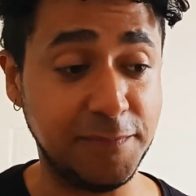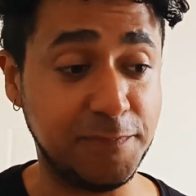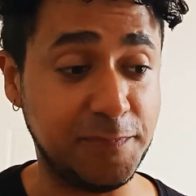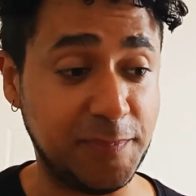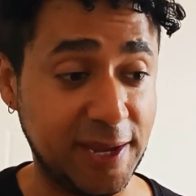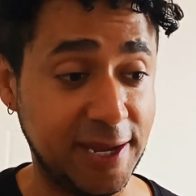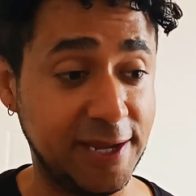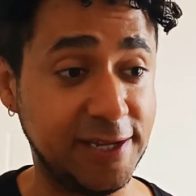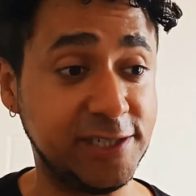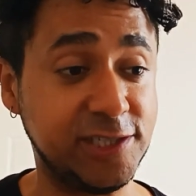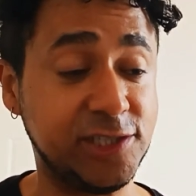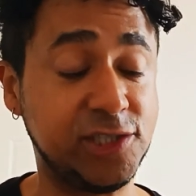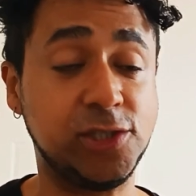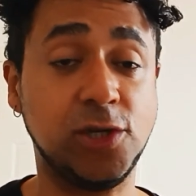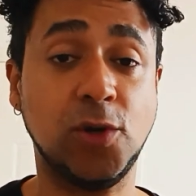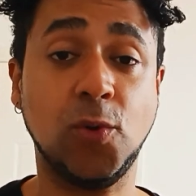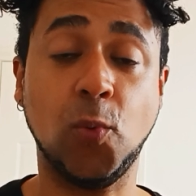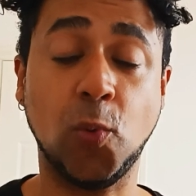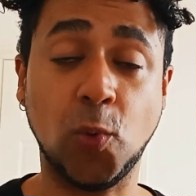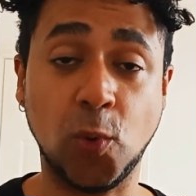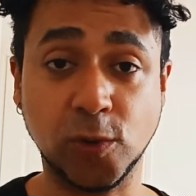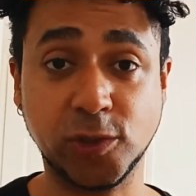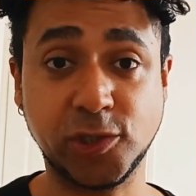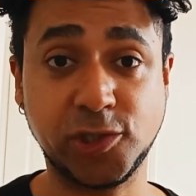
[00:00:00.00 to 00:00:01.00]

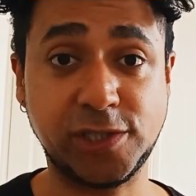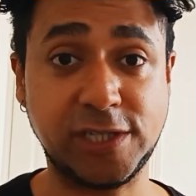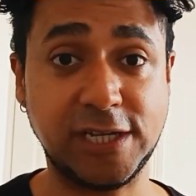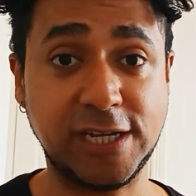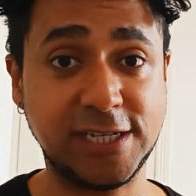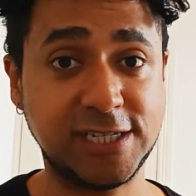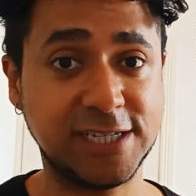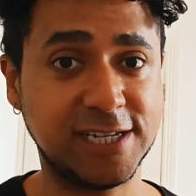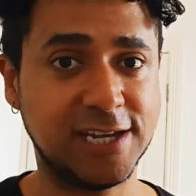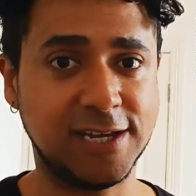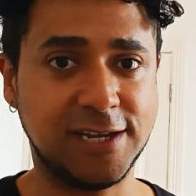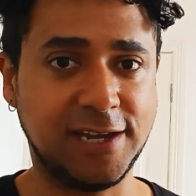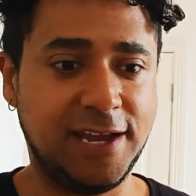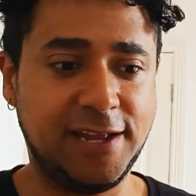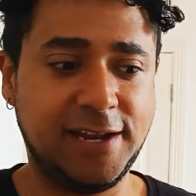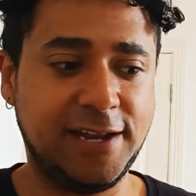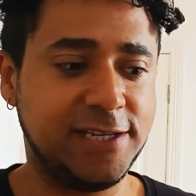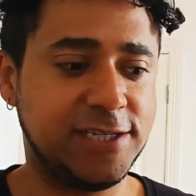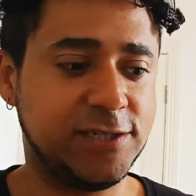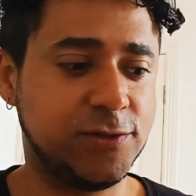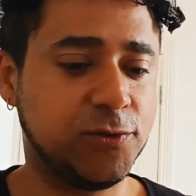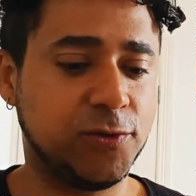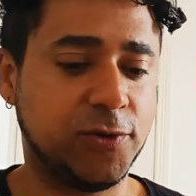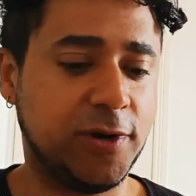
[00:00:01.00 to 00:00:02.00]
and
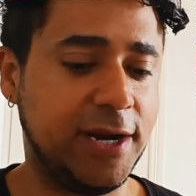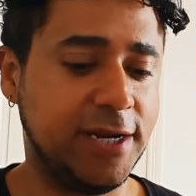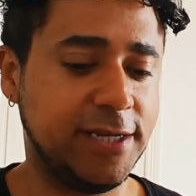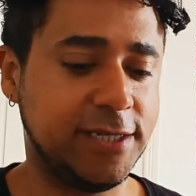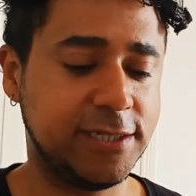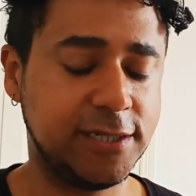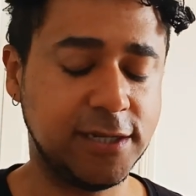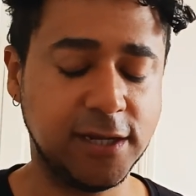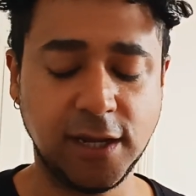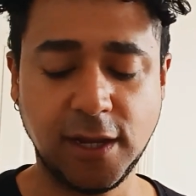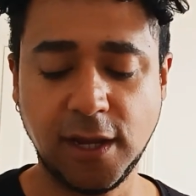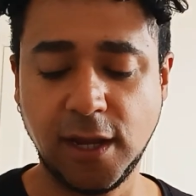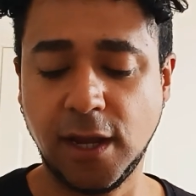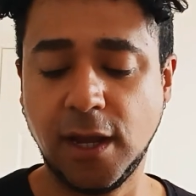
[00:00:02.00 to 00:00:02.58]
it's great.